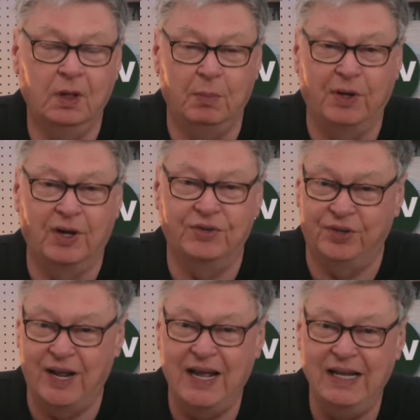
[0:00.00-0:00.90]
Because
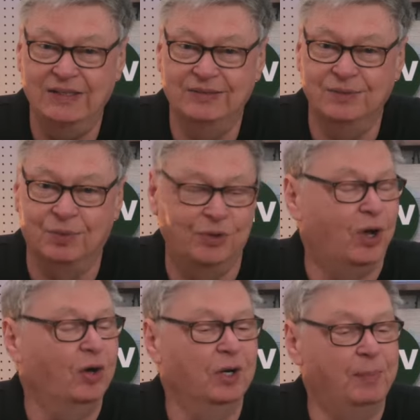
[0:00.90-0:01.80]
today we're
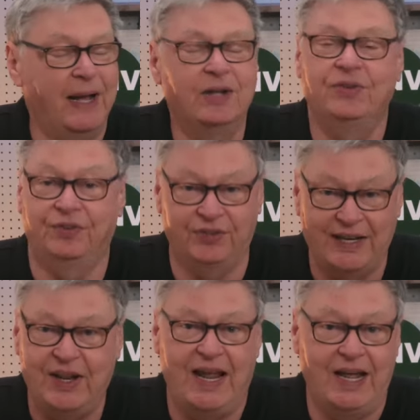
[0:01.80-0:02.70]
talking about
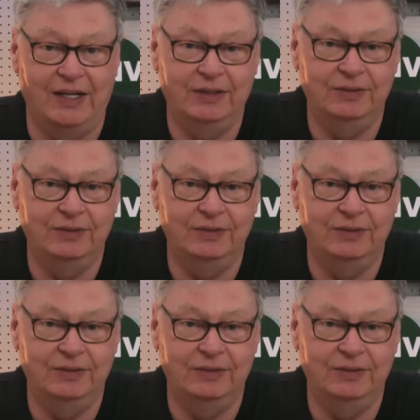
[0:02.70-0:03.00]
seitan.